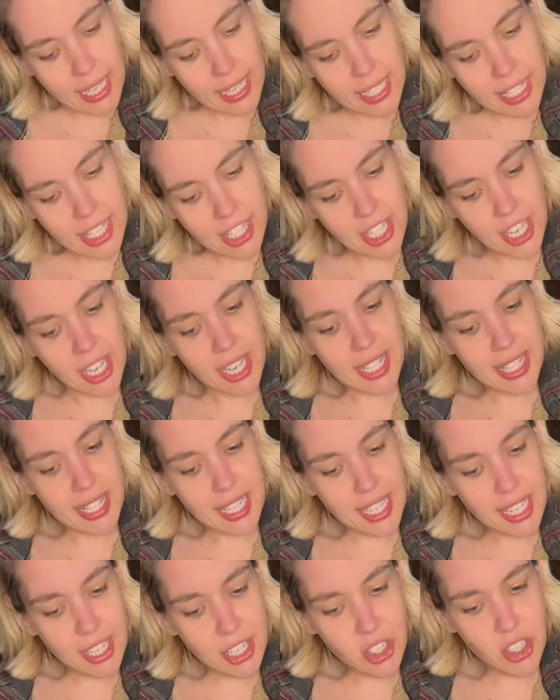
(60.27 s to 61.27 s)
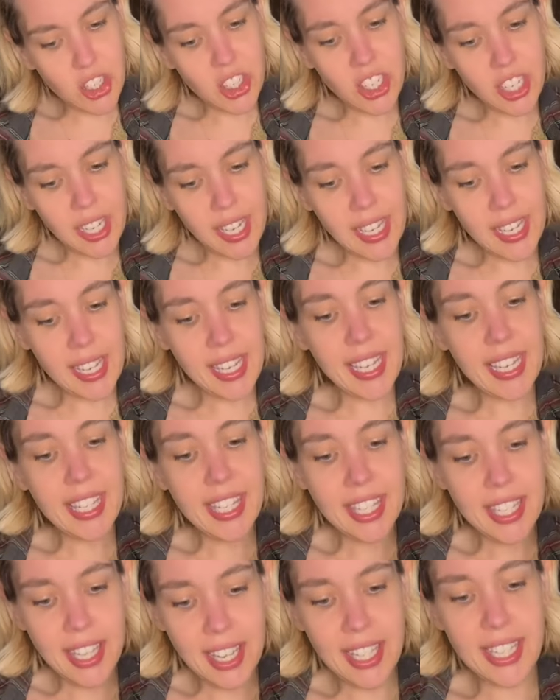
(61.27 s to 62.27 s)
sausage, any
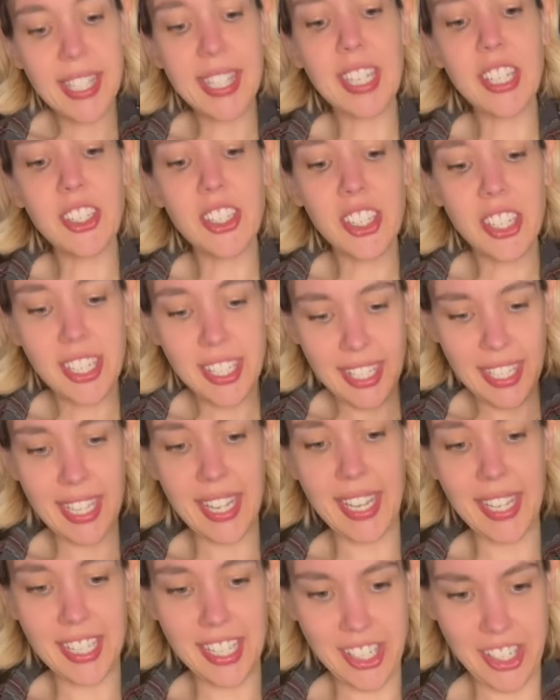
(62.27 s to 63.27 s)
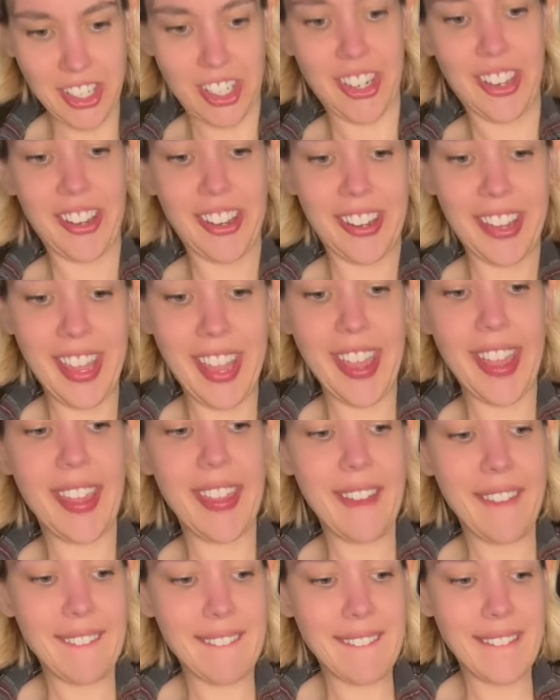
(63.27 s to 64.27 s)
sausage dish, okay?
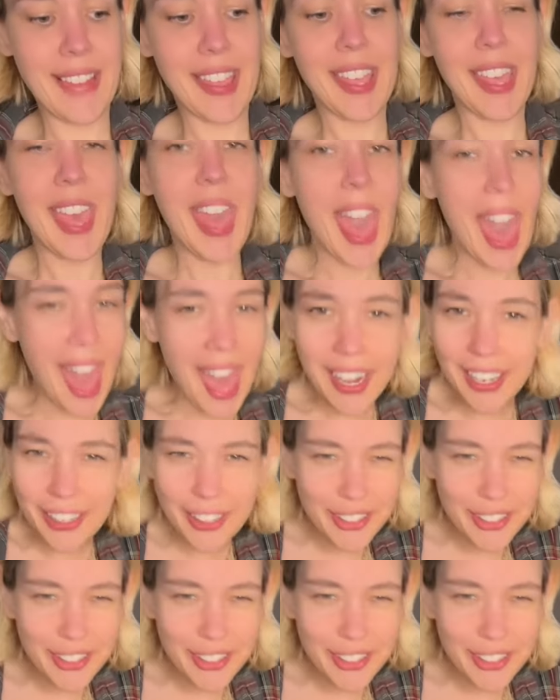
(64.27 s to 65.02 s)
Add a little